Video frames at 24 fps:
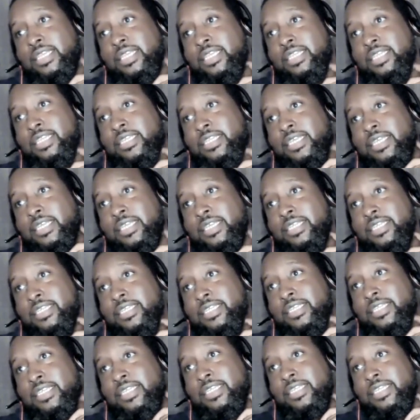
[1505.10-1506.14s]
and uh,
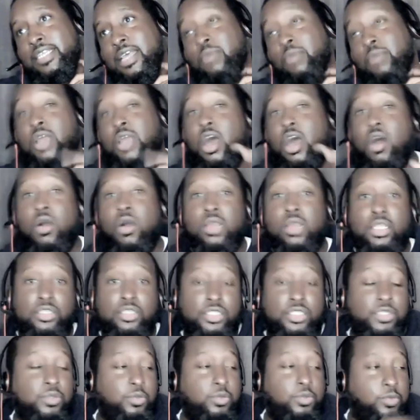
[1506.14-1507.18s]
I'm
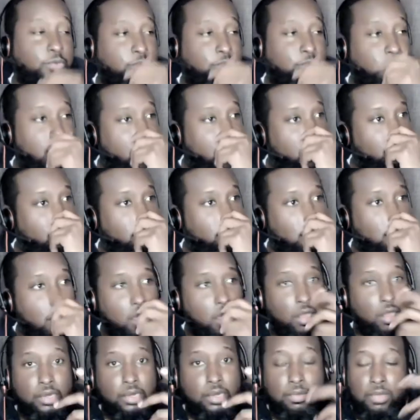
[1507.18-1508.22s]
calling too, right? I'm
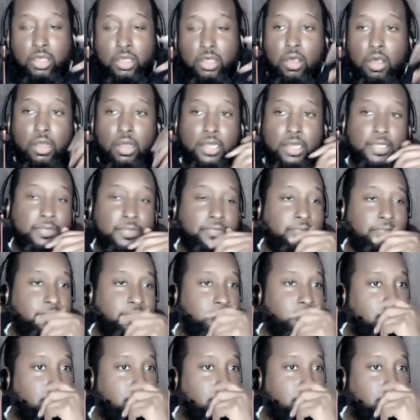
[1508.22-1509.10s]
calling, I'm calling.